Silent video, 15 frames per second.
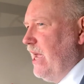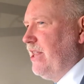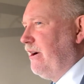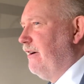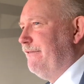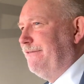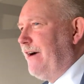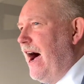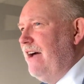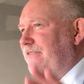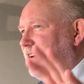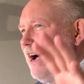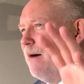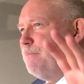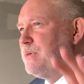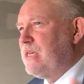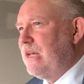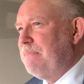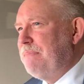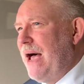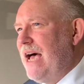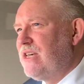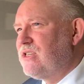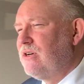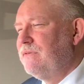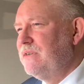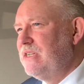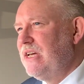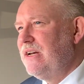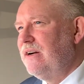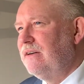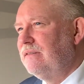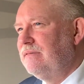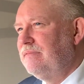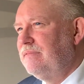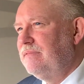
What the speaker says: way, there are five cups at a Passover dinner.